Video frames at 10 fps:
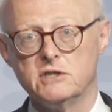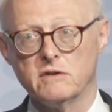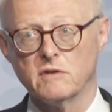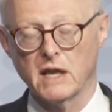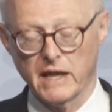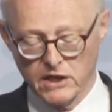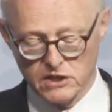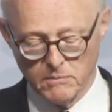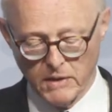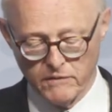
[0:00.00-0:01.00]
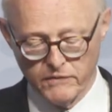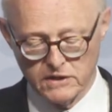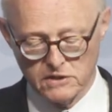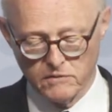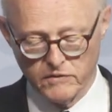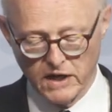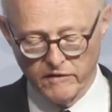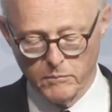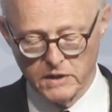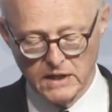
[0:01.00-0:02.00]
general election manifesto of the
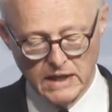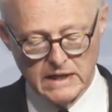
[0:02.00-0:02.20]
government,